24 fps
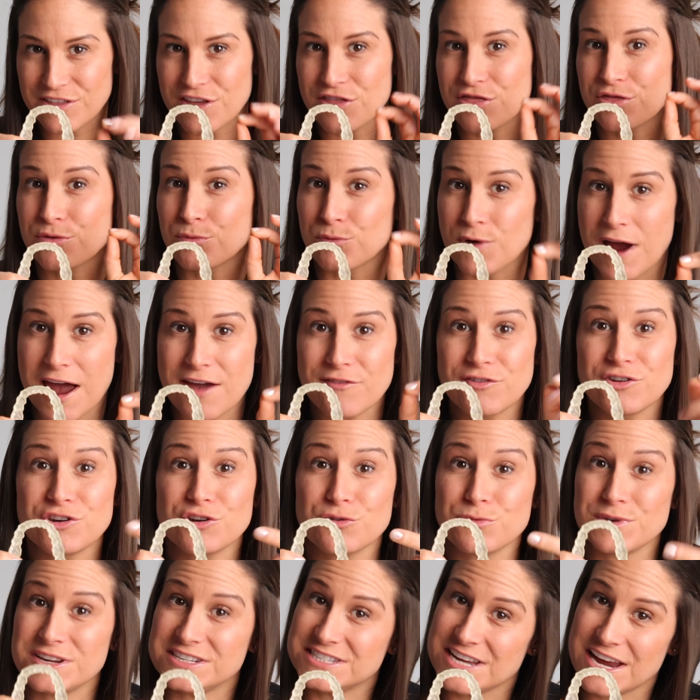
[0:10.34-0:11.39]
that thrive in
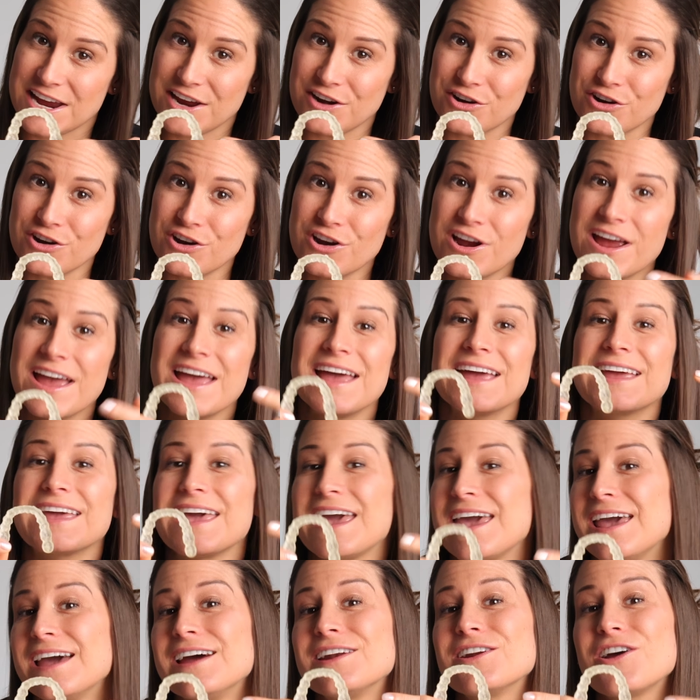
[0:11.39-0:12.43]
your retainer
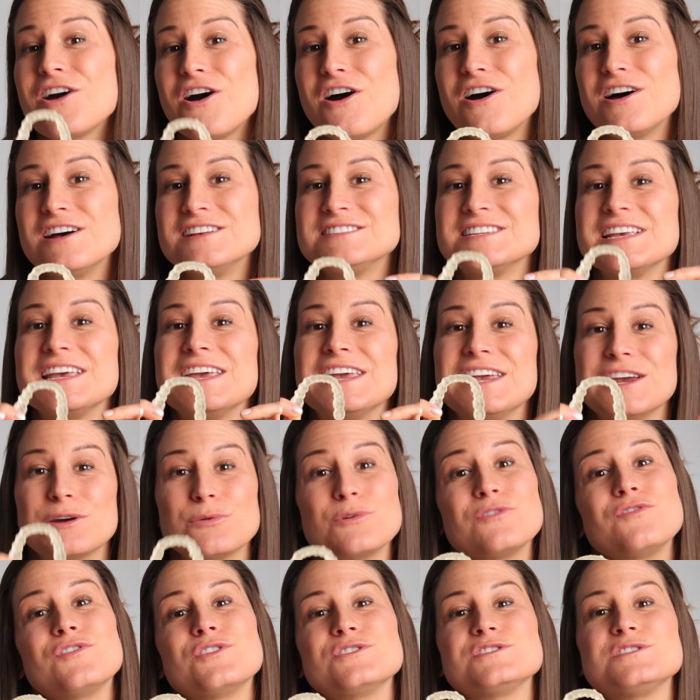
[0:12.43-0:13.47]
can cause
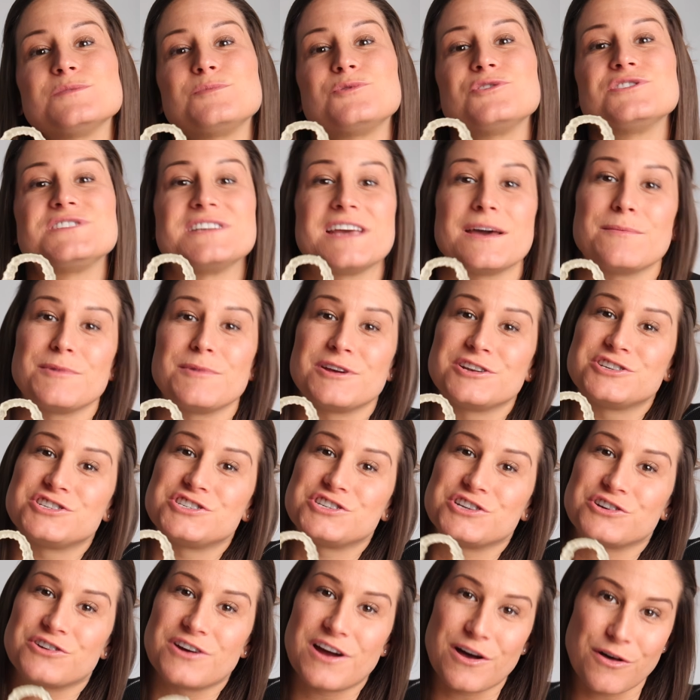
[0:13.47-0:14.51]
irreversible damage
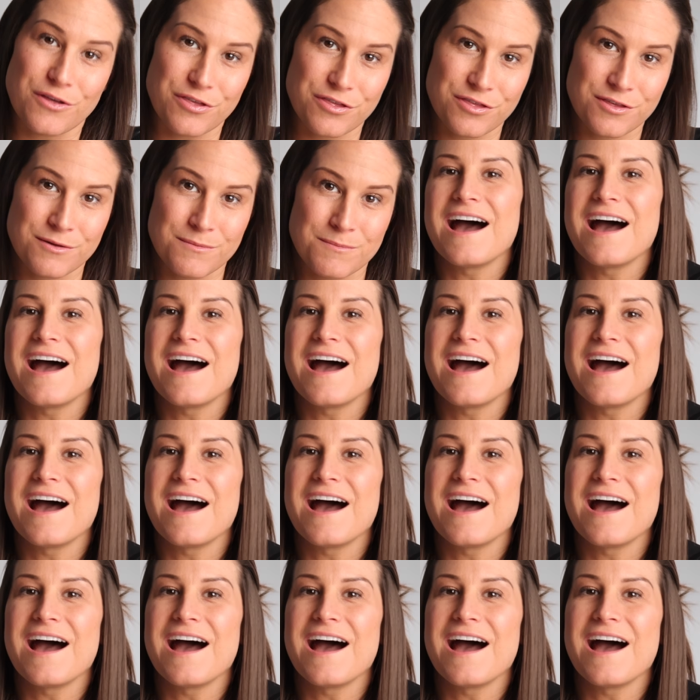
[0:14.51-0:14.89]
to your health.